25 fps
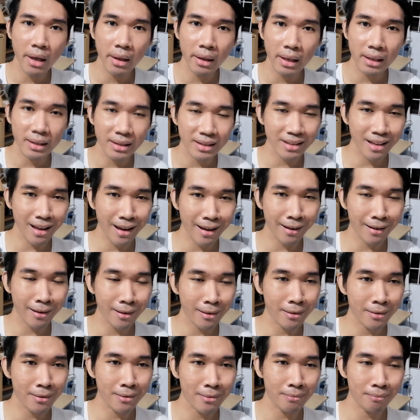that's like,
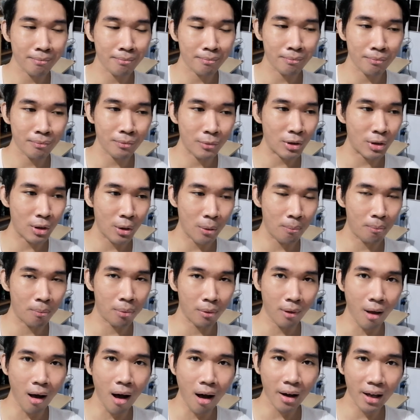you know,
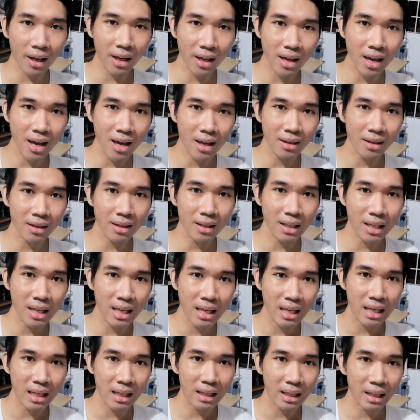blocking it
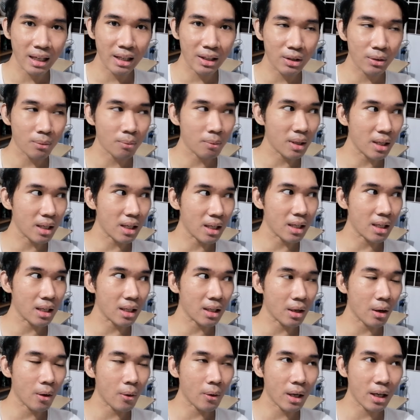like to me,
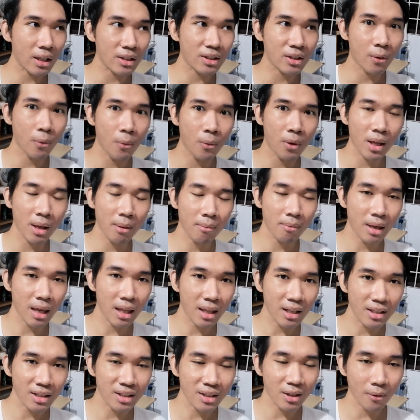okay, so what I'm
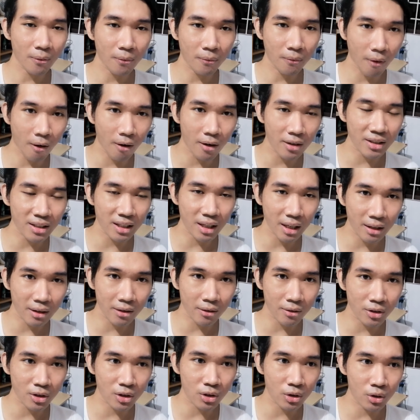getting so far is like
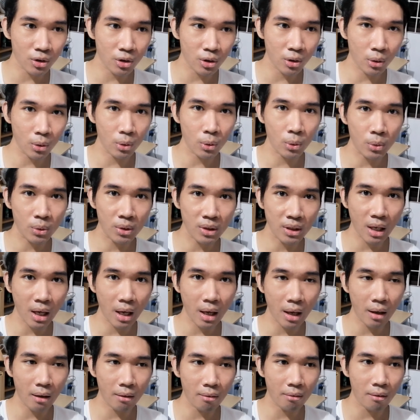there's Joost
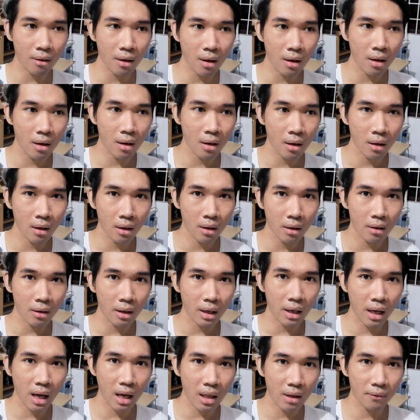and
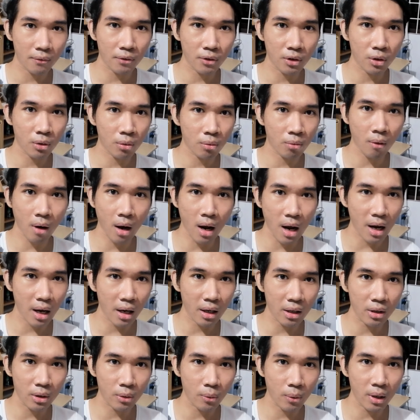they kind of
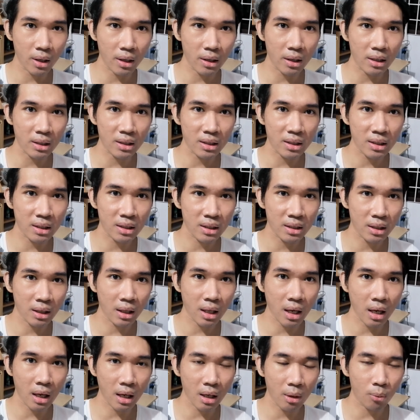try doing this
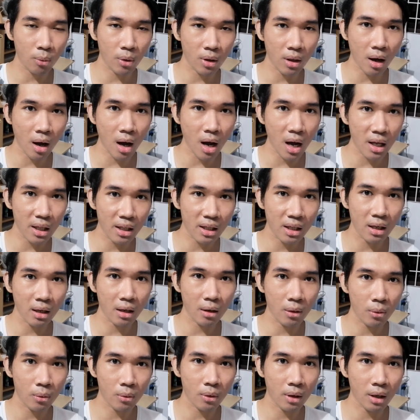thing and with
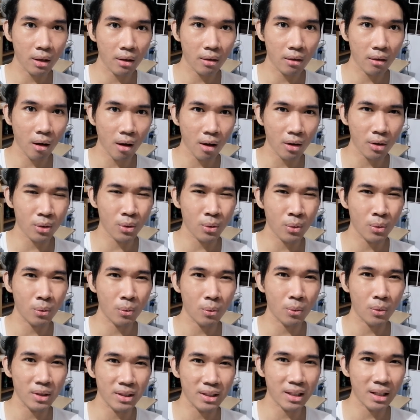Anya, who they thought
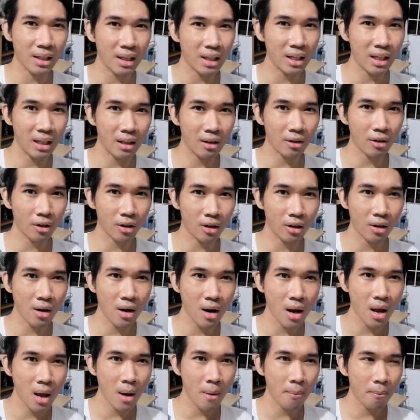was a healer,
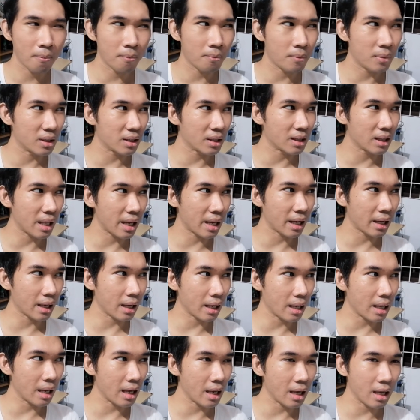but like
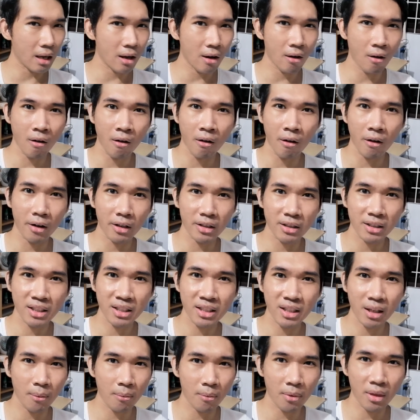a hard
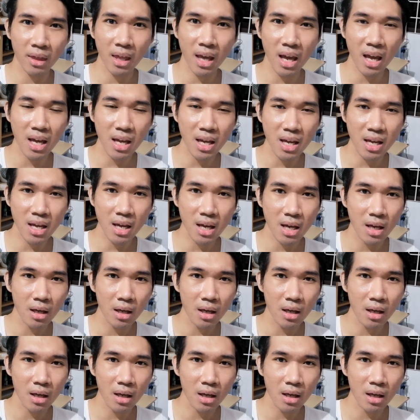something,